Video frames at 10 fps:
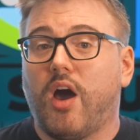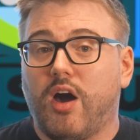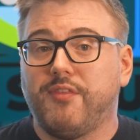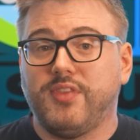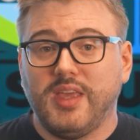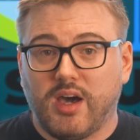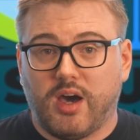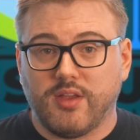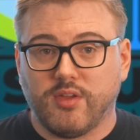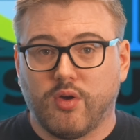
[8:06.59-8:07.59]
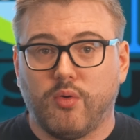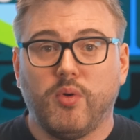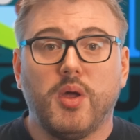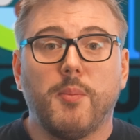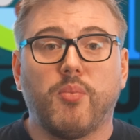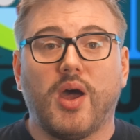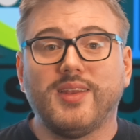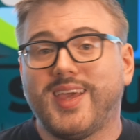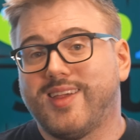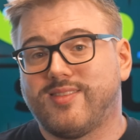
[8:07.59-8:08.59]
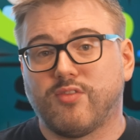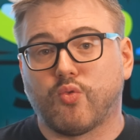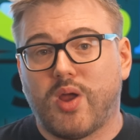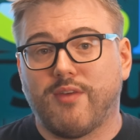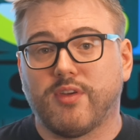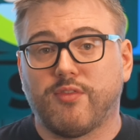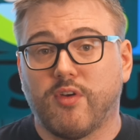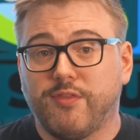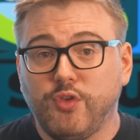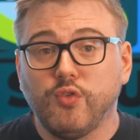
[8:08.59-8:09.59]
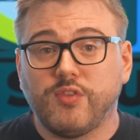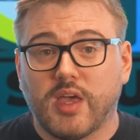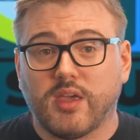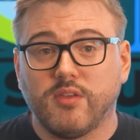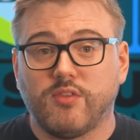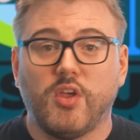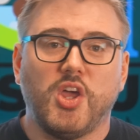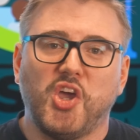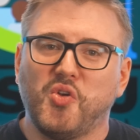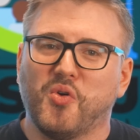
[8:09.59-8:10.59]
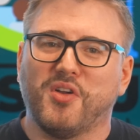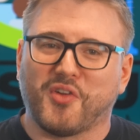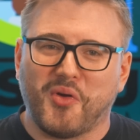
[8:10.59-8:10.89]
off the audio, broadcast this graphic for a few seconds in order to